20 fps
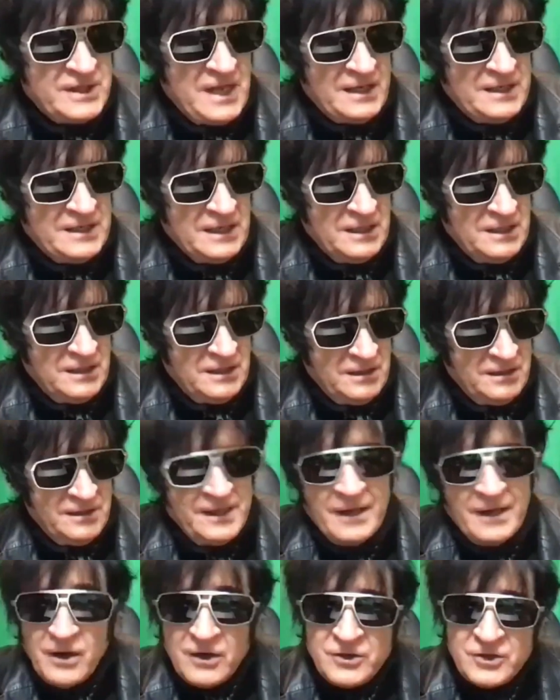had to
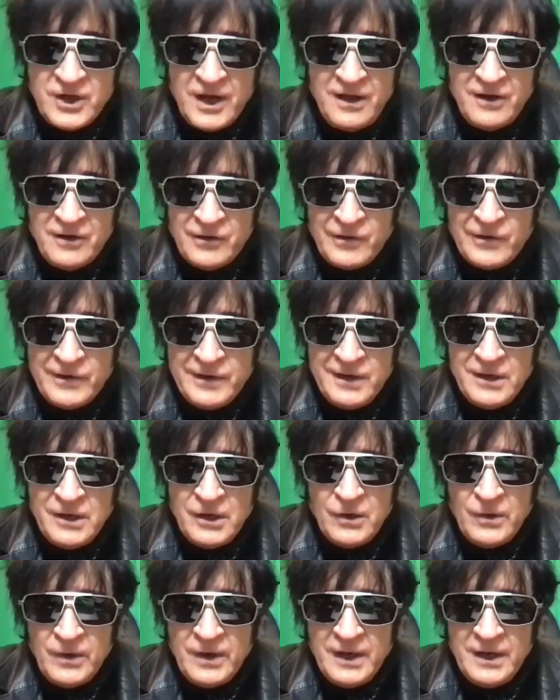get our channel,
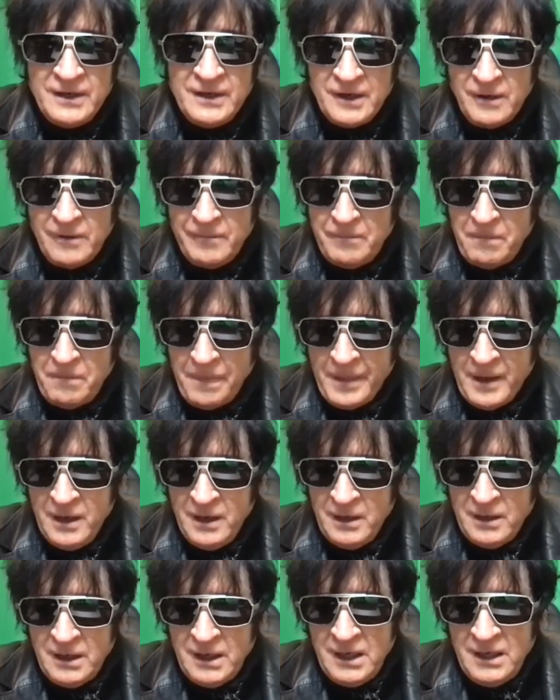and
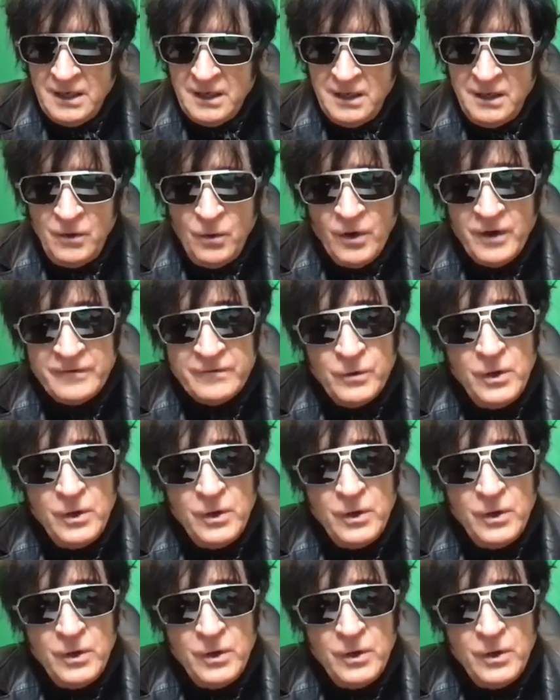it worked.